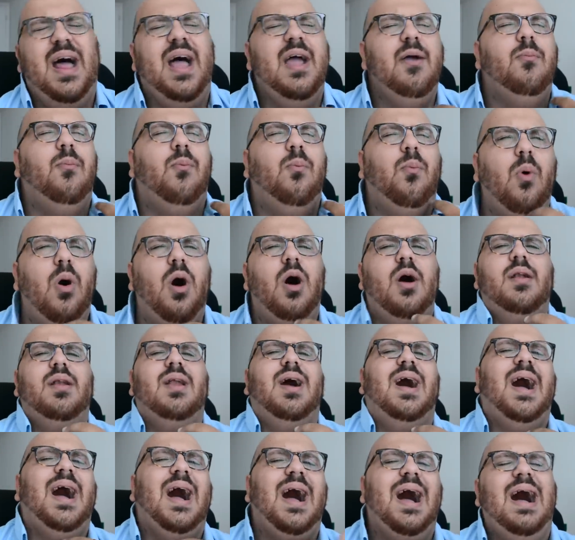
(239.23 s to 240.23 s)
I want
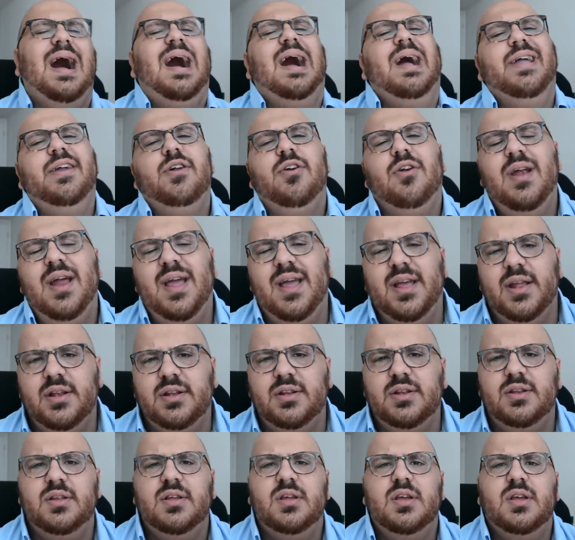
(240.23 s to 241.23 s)
a
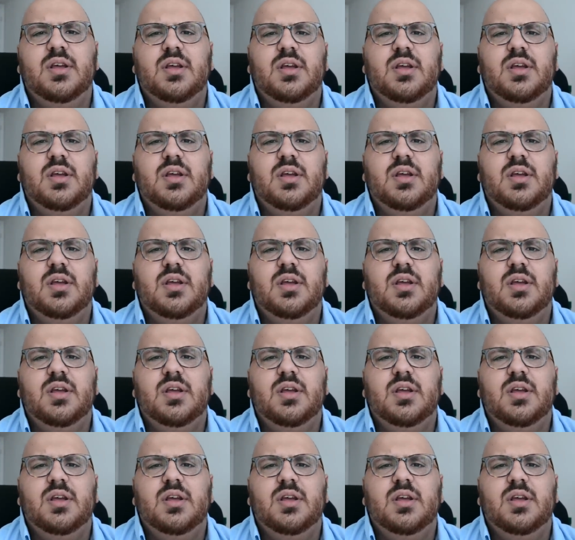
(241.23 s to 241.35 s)
higher-end